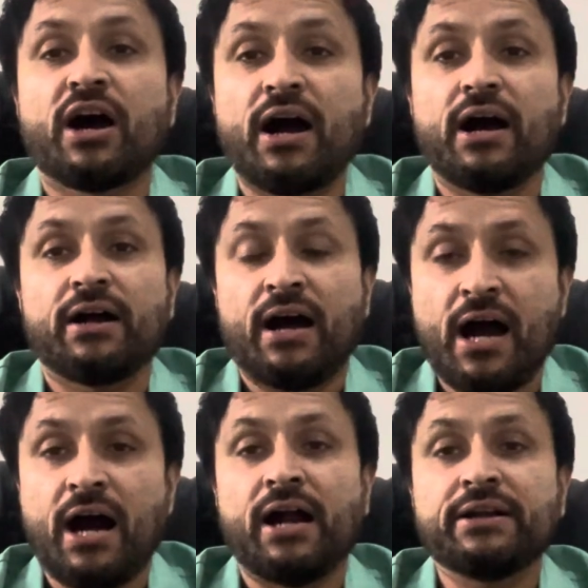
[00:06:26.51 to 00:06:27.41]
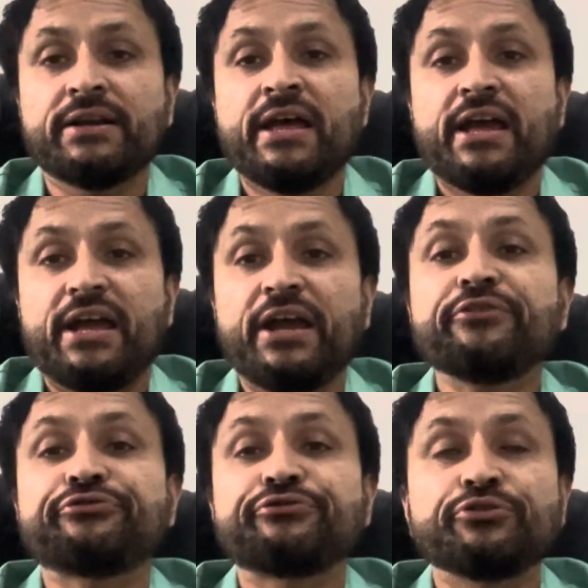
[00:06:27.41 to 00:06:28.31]
heart
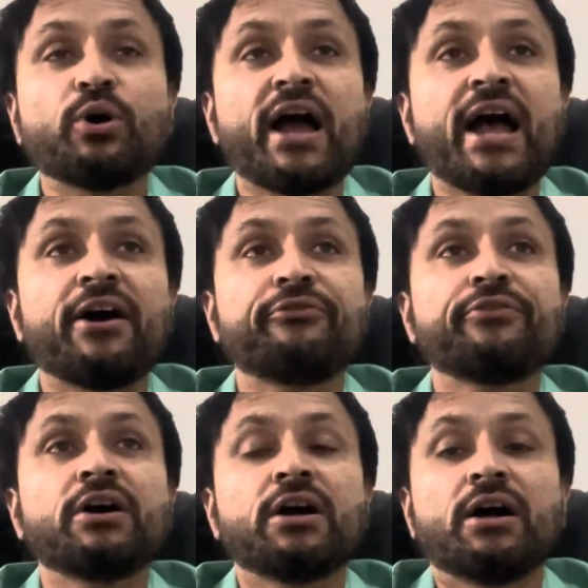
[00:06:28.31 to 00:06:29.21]
if you have